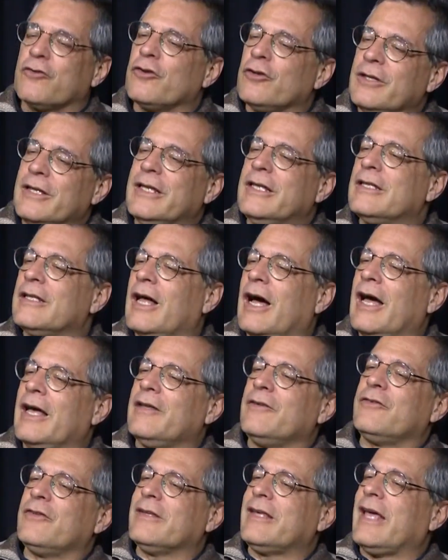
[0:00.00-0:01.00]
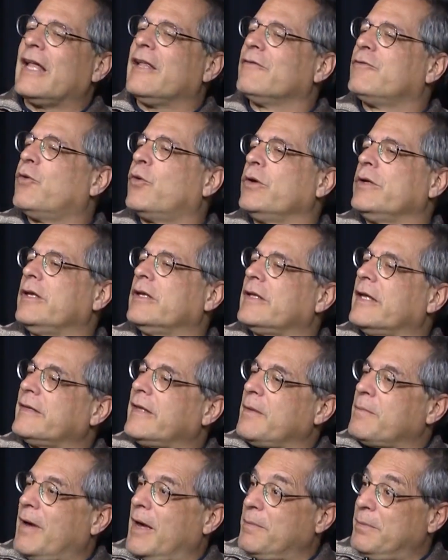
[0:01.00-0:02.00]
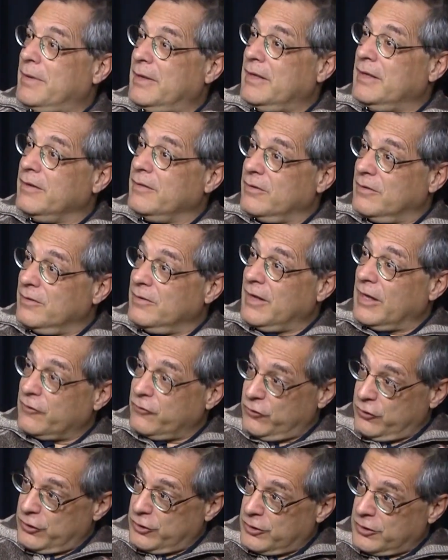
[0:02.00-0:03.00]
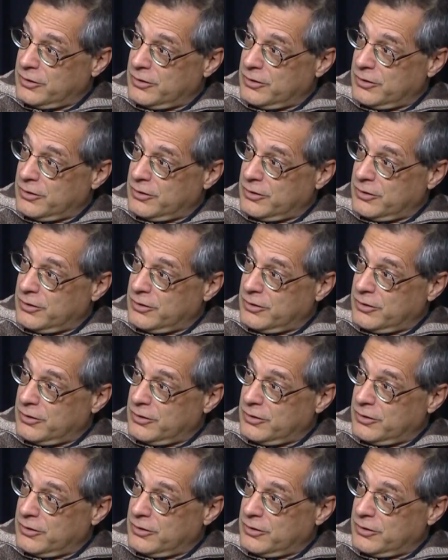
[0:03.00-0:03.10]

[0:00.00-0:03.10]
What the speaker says: are legalized in California, like they might be next year,